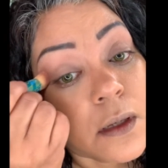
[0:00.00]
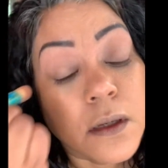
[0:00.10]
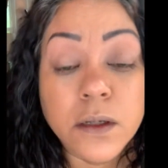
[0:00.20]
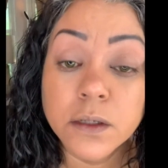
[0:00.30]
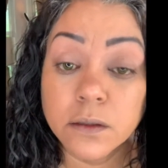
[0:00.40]

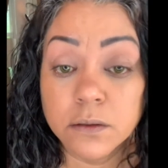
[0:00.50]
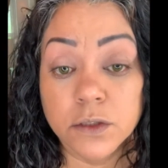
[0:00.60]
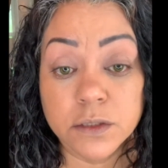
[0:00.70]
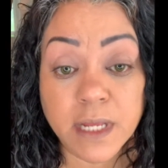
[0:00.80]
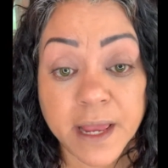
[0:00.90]
gonna
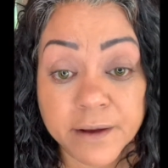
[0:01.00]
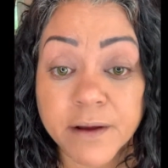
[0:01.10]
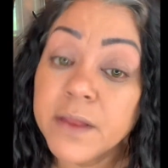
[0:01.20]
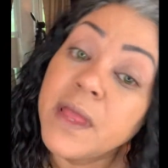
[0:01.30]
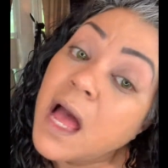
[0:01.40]
just hang
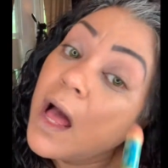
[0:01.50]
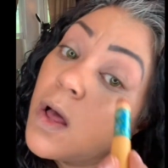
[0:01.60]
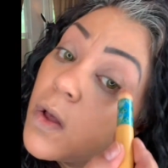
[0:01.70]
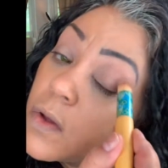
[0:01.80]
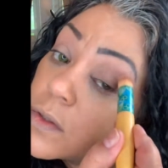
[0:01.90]
around the
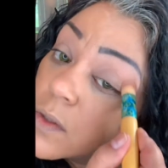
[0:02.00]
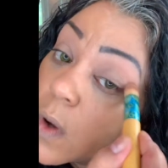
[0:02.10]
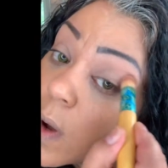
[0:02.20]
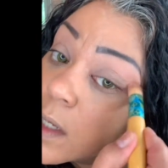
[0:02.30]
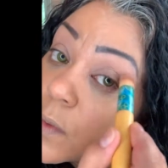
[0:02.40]
house or
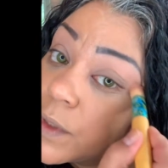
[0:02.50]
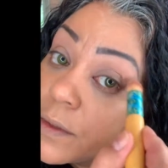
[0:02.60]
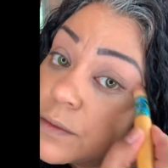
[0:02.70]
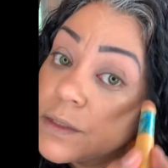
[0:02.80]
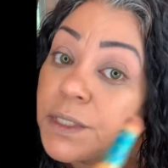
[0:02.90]
go out
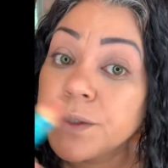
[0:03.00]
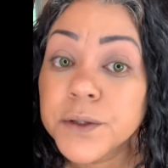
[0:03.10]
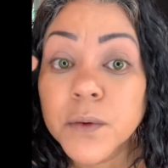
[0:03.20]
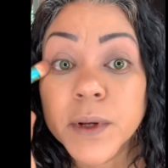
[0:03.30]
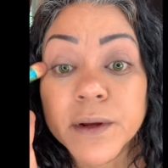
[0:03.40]
to dinner
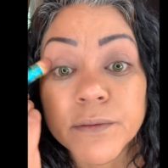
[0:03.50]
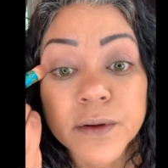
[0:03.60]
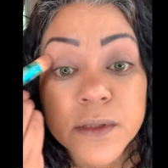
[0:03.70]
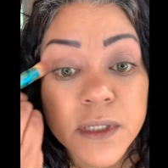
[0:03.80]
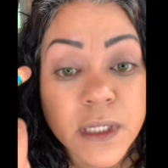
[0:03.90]
or whatever.
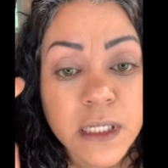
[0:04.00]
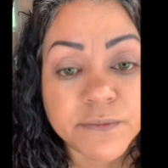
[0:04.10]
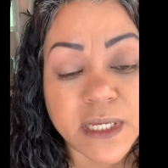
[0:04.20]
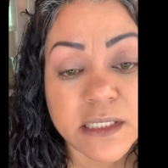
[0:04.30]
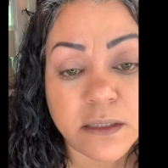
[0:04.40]
Nothing
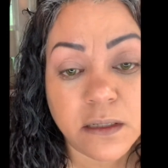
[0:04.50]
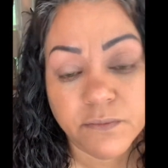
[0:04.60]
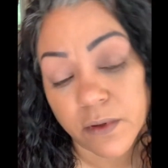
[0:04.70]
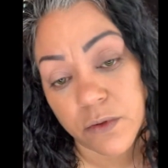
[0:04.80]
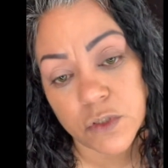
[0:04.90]
fancy. If
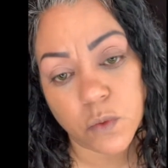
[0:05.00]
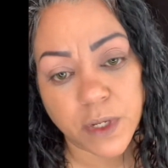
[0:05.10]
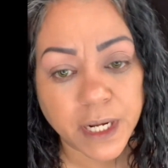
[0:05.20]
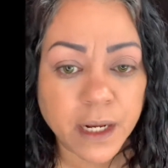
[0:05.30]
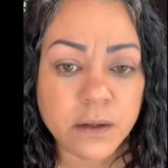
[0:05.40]
I'm going to a
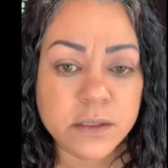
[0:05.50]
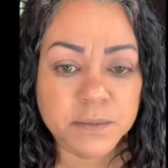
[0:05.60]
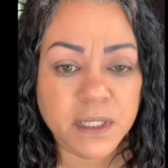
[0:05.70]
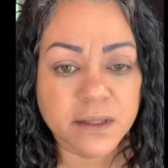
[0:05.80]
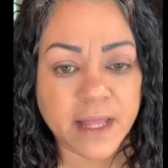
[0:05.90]
wedding or
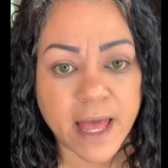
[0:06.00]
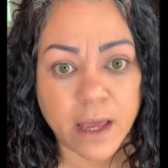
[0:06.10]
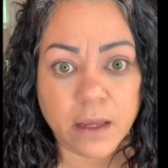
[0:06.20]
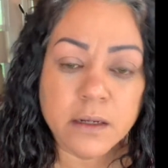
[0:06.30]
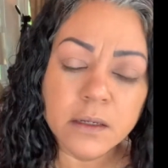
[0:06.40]
something like
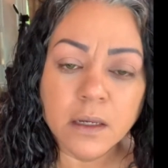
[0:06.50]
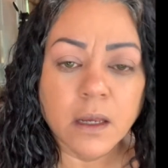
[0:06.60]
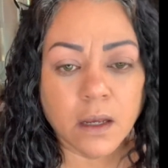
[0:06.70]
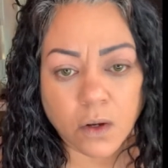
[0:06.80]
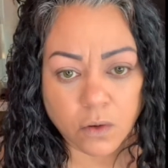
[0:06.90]
that,
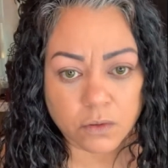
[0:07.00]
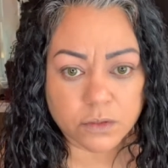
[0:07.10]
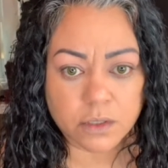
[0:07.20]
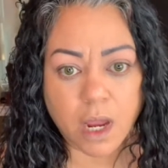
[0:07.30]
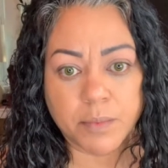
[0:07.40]
or to
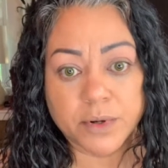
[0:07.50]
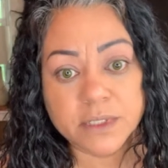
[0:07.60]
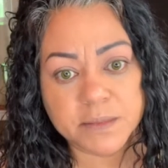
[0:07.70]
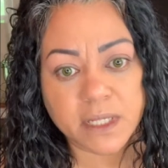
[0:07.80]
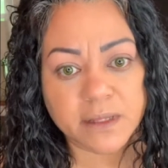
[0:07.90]
the opera or
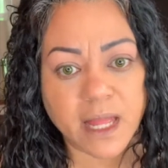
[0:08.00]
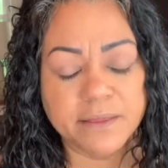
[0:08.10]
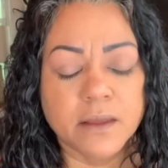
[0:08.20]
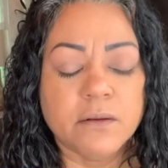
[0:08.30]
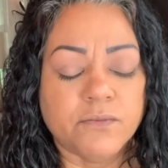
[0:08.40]
something like that,
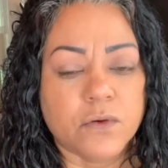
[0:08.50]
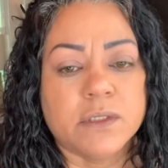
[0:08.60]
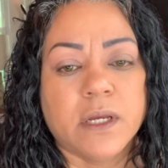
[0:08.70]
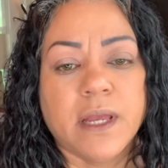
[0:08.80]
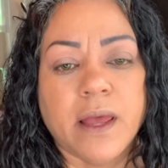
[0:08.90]
then of course
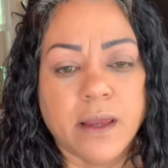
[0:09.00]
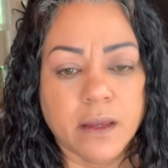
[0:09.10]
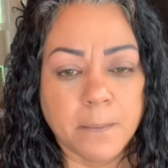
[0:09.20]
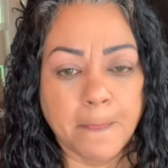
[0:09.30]
I